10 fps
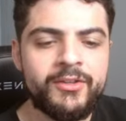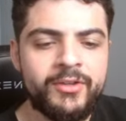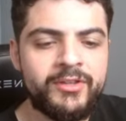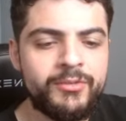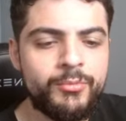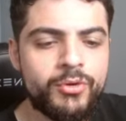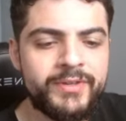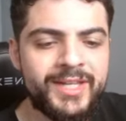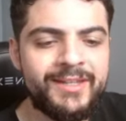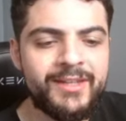So this is more of
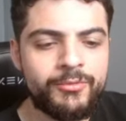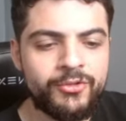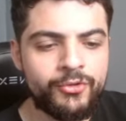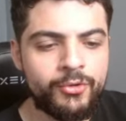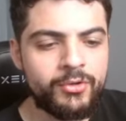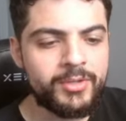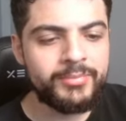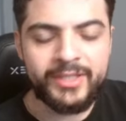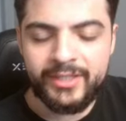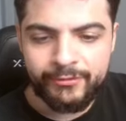an in-depth tutorial,
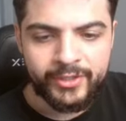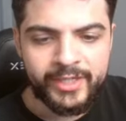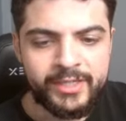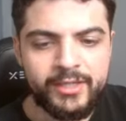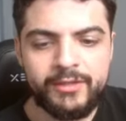completely free.